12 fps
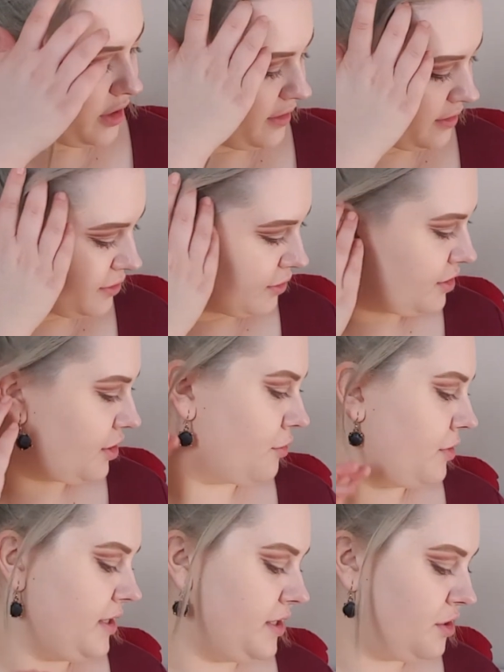anything starts to
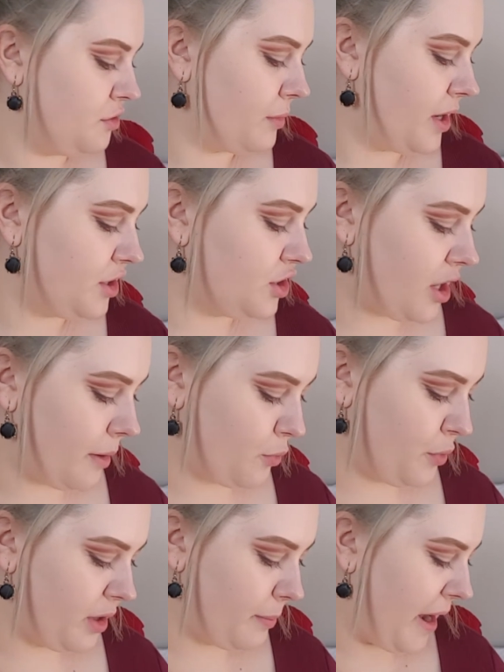crease too much, I'm
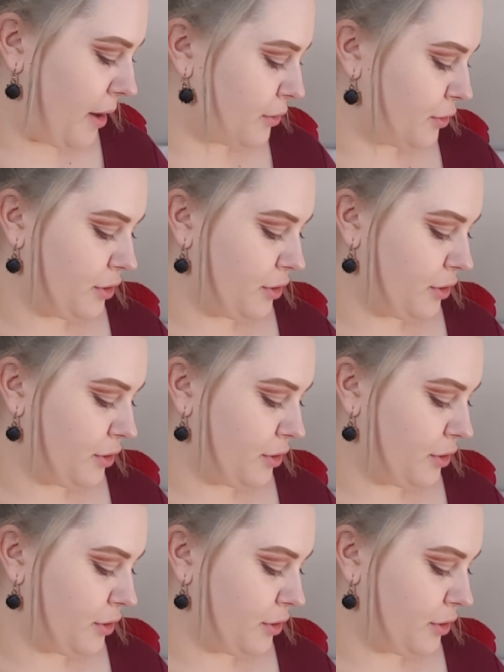going to powder